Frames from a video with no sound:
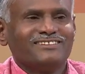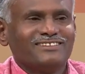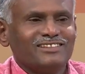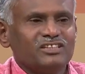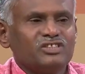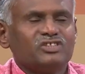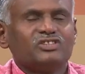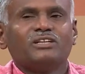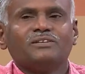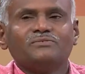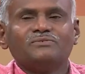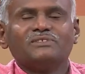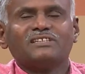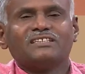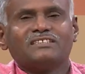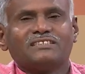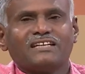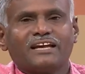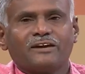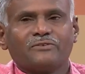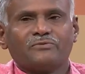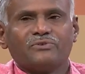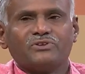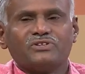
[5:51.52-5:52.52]
teaching of
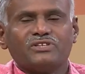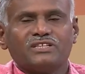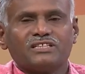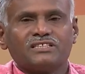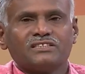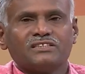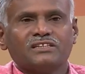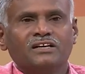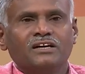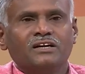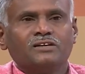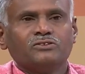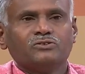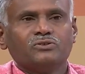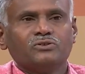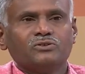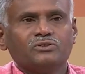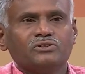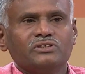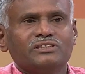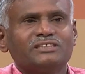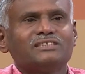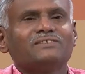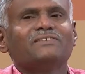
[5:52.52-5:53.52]
these languages? So,
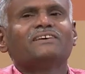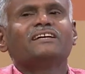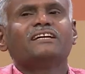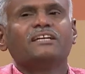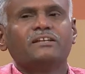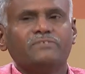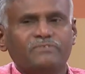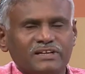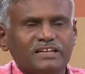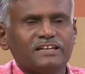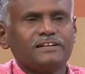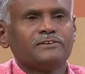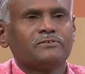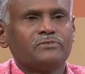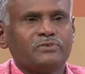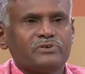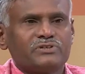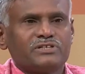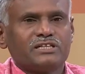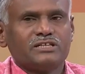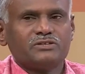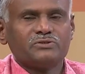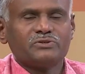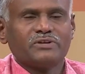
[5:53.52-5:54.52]
it is a very difficult
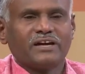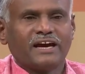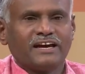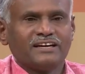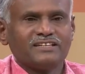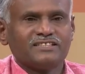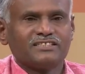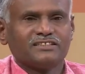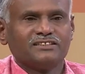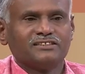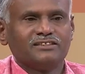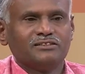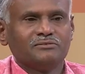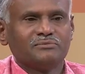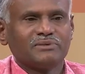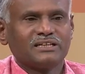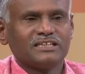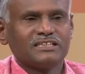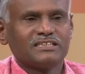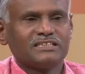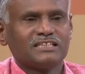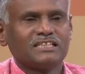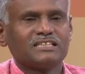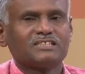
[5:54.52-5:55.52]
question to answer
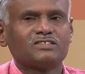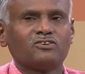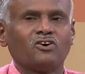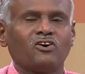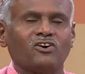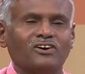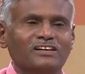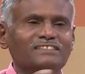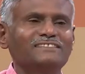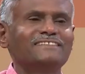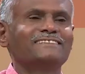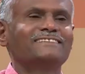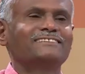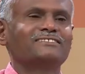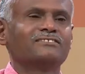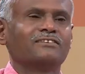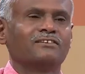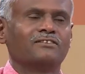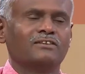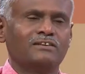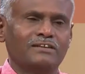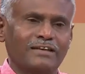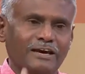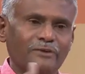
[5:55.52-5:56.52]
because since all the
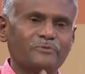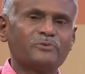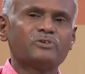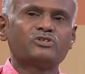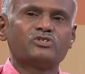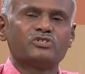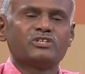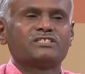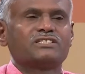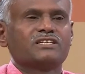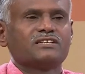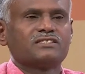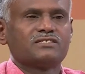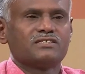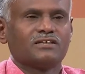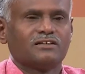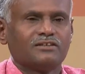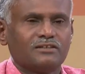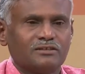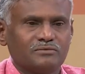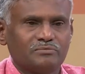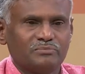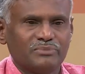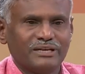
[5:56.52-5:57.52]
all language teachers
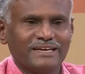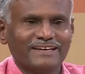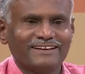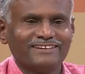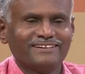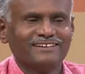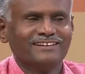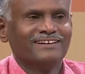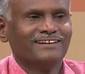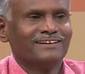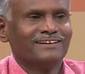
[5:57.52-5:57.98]
are being